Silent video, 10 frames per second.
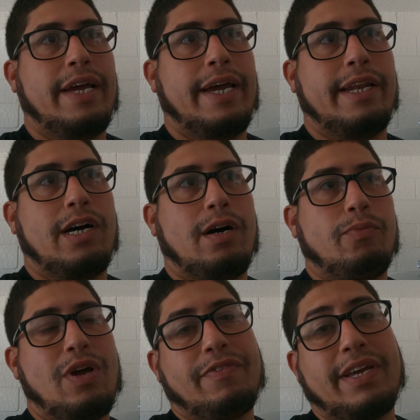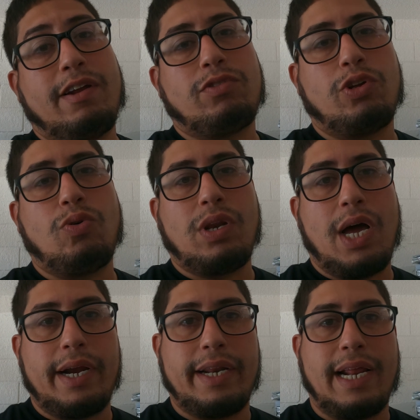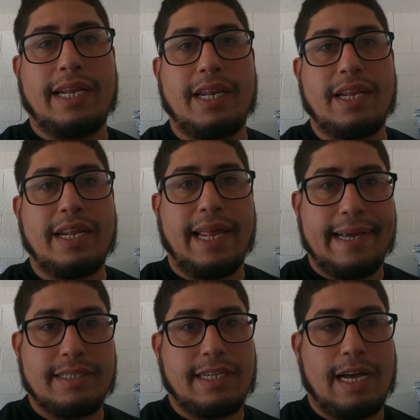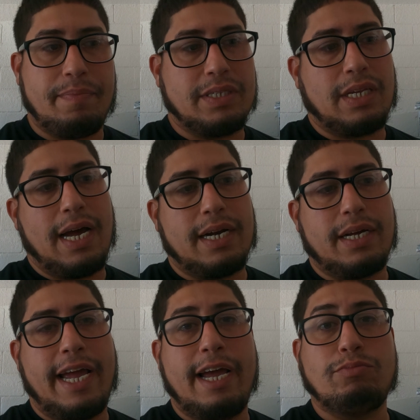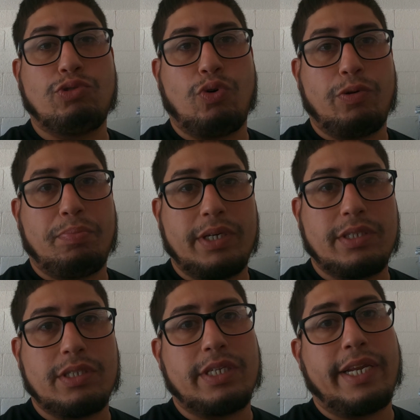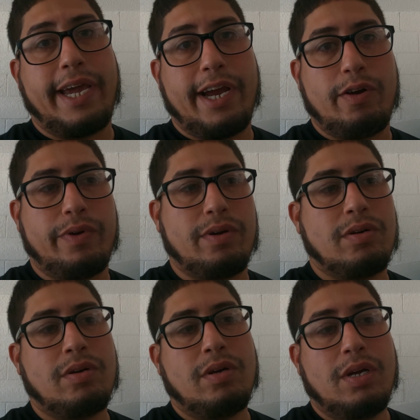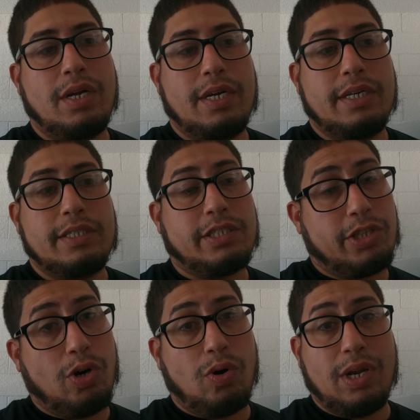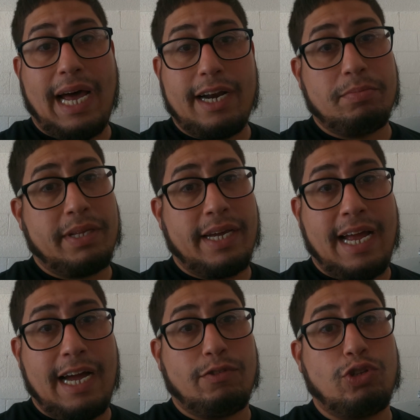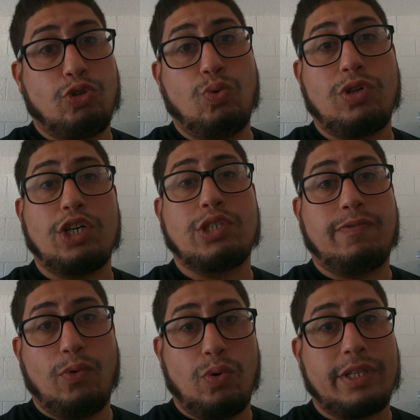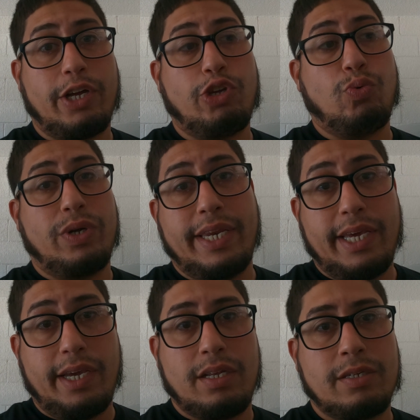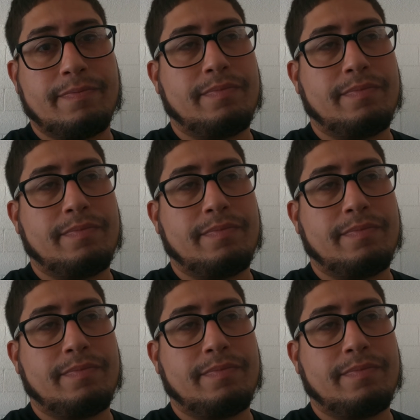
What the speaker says: and you have to get everything online, and I needed it ASAP. There's a lot of Amsoil places in the area. Still, a lot of them didn't have the dual clutch fluid that you would need.